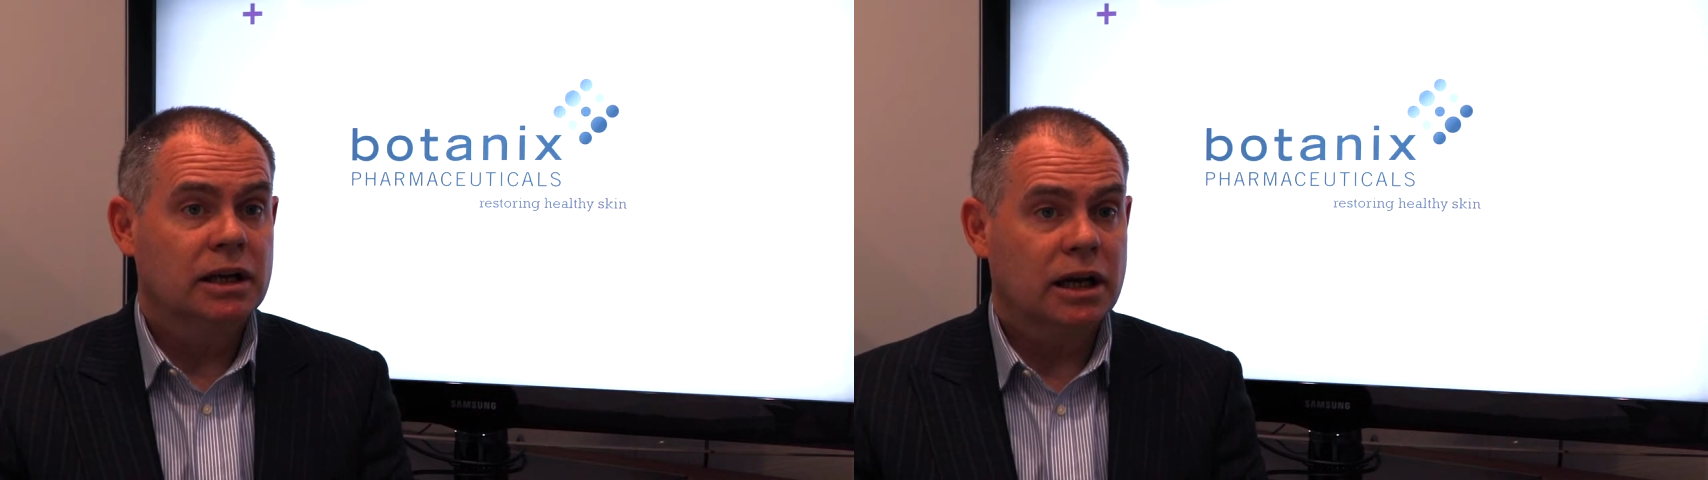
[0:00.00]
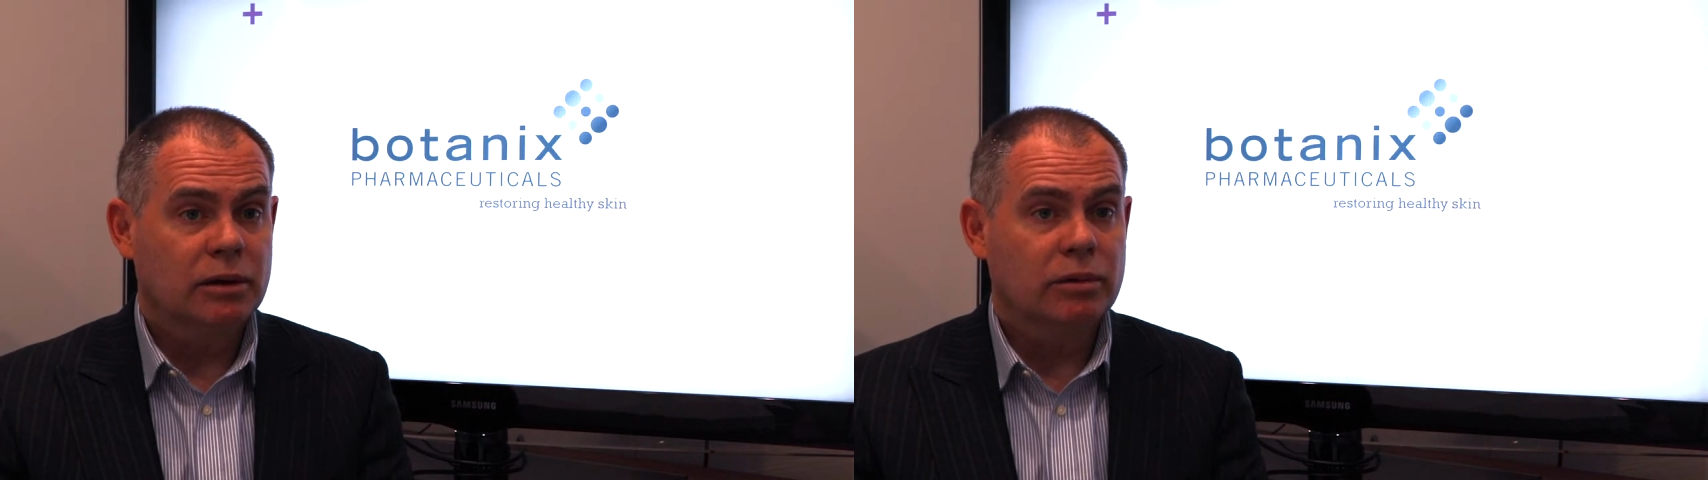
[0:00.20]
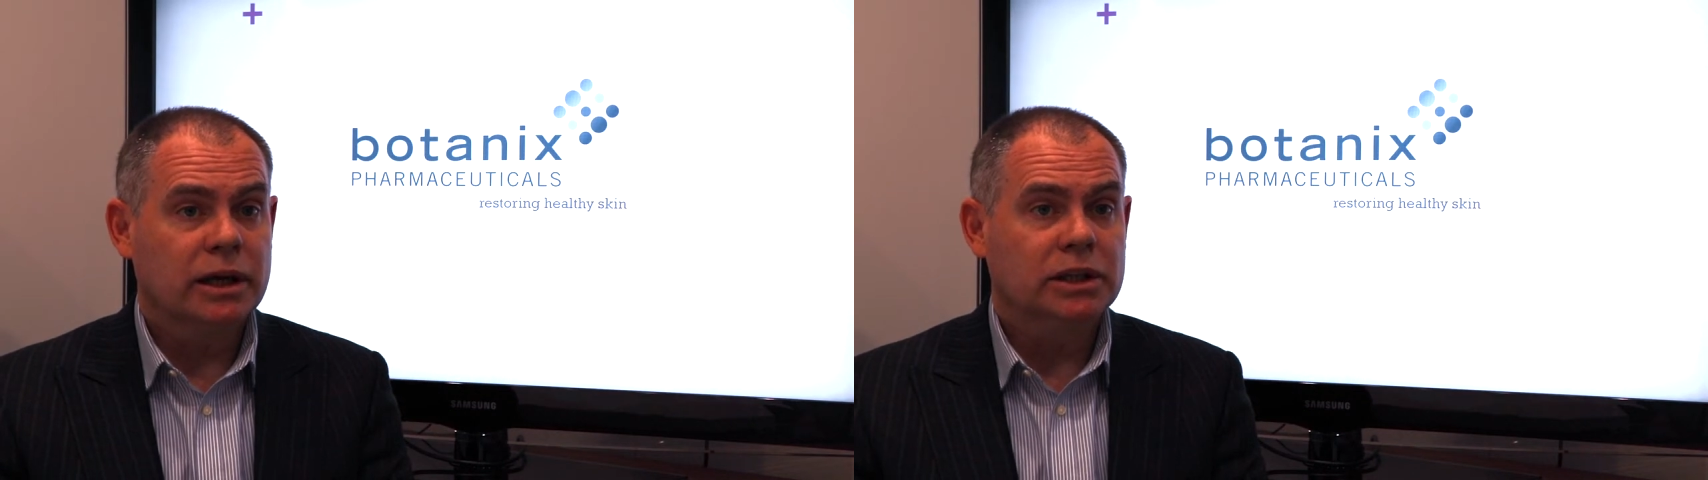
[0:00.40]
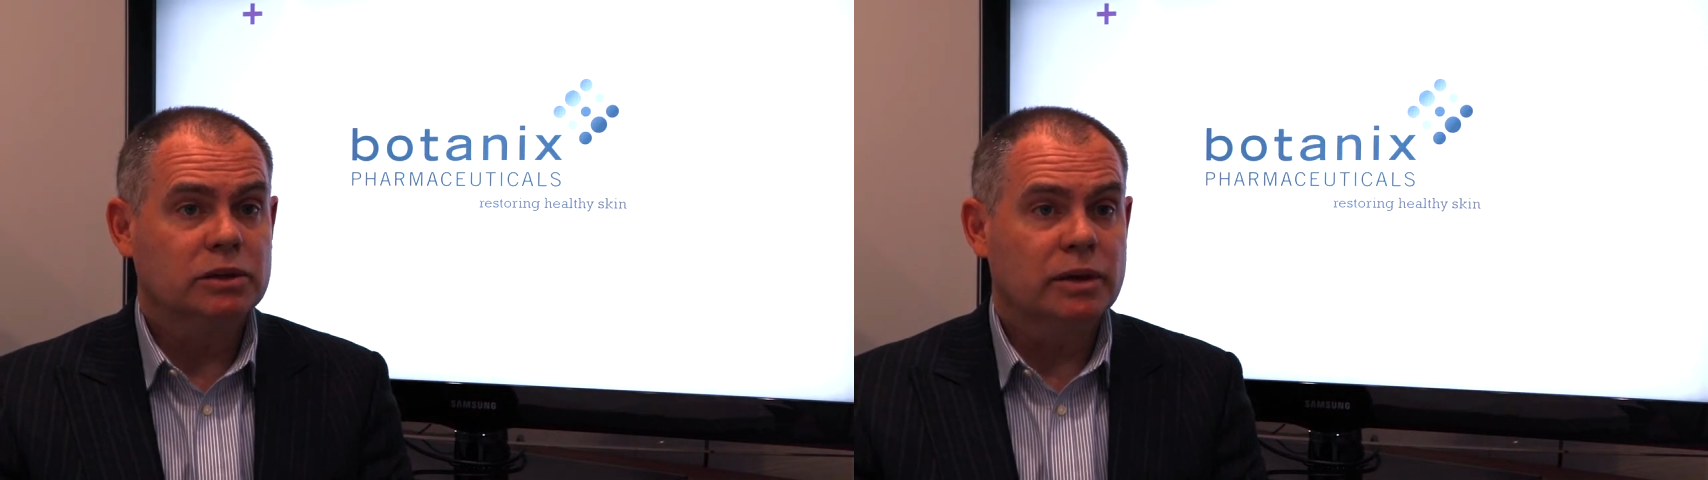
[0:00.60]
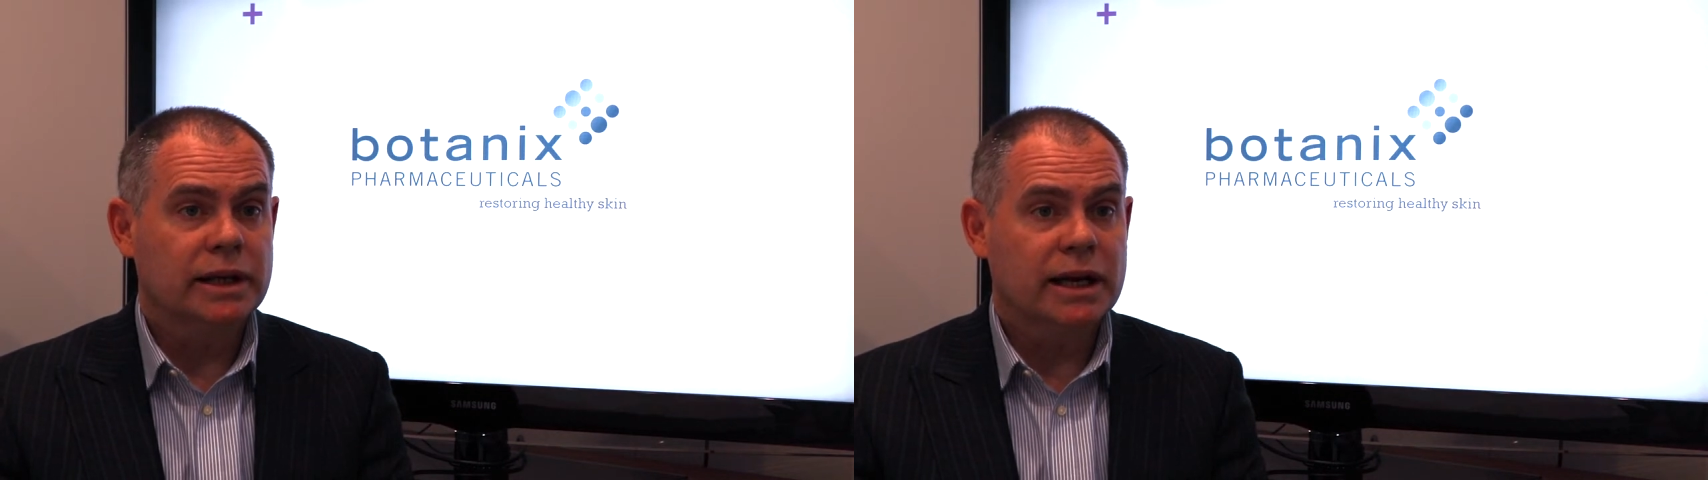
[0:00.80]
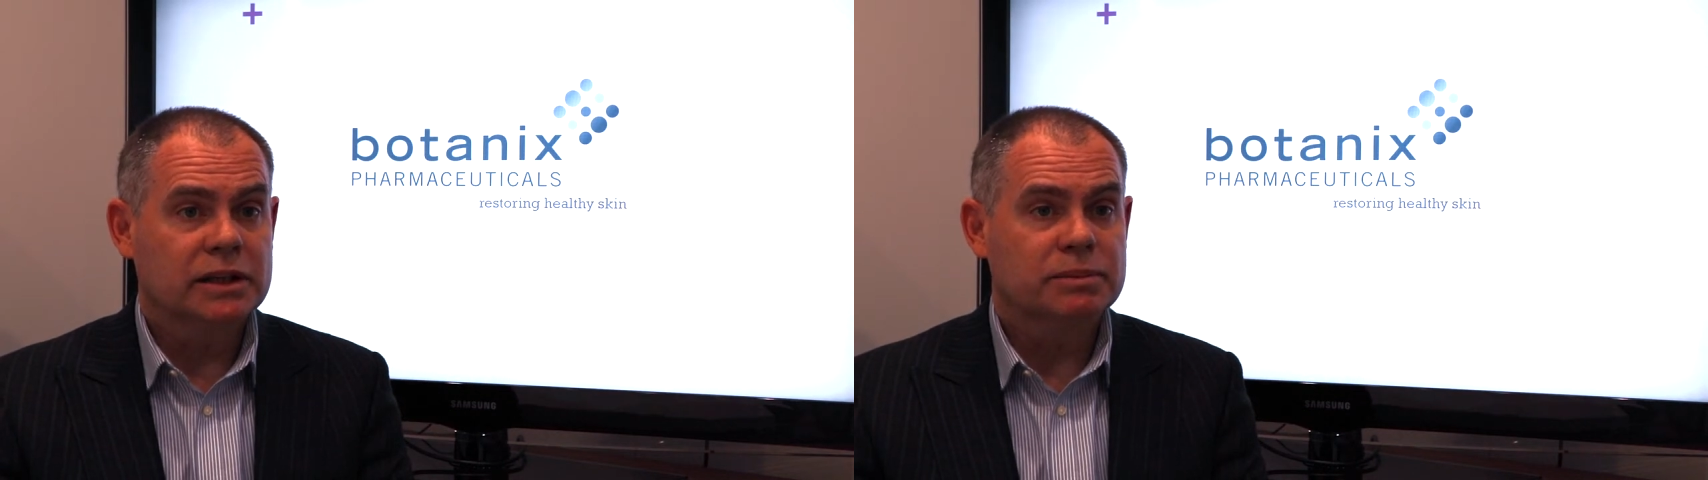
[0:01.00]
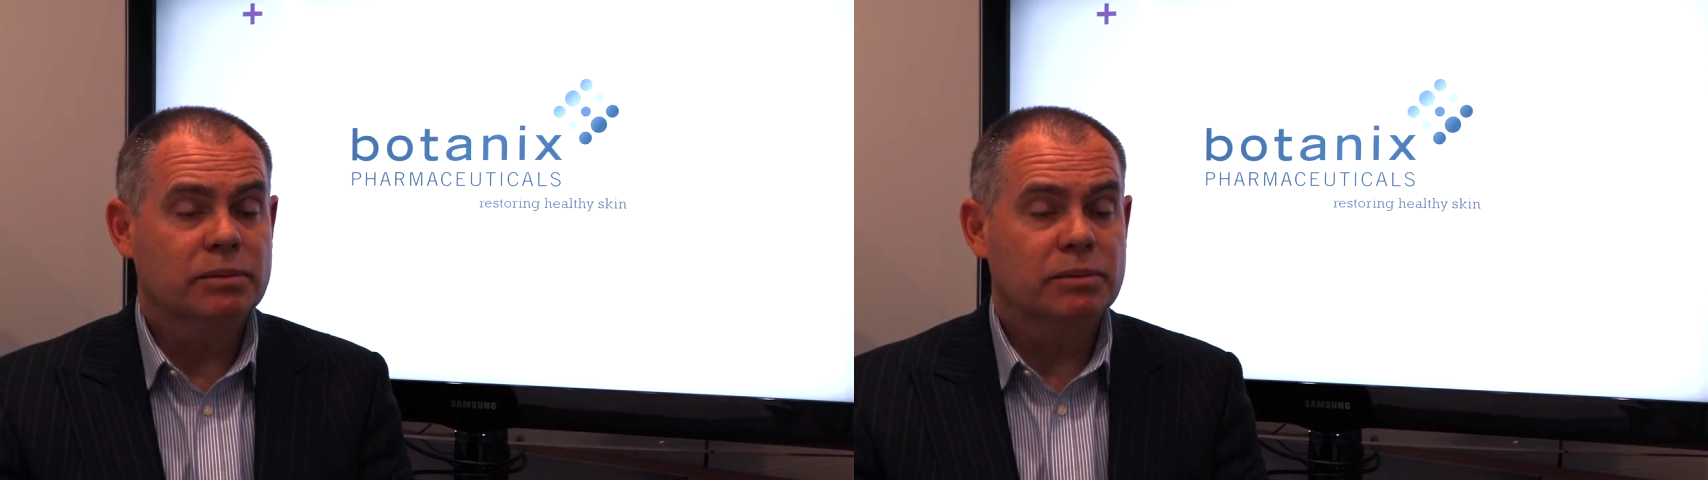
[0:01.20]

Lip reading: ready to announce